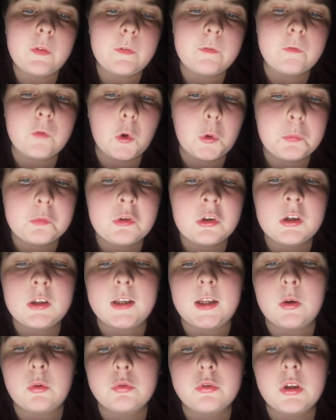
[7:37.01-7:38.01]
forms a
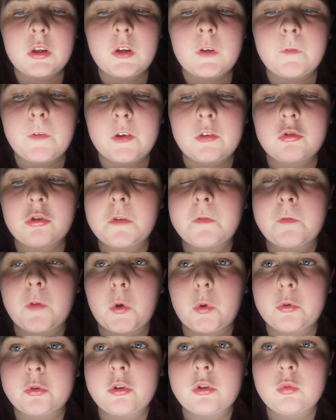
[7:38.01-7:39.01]
cloud, and eventually
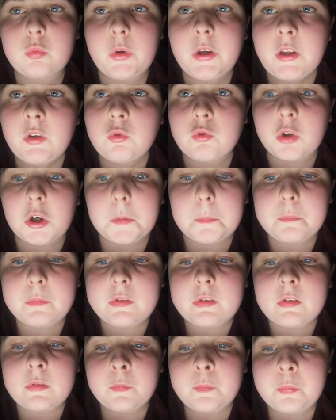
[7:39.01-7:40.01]
falls as
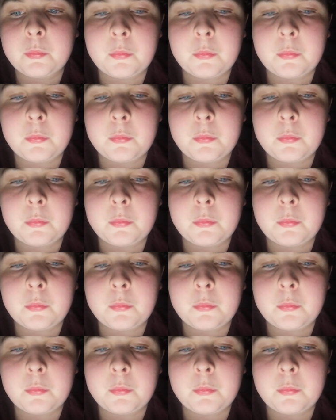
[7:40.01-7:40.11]
raindrops.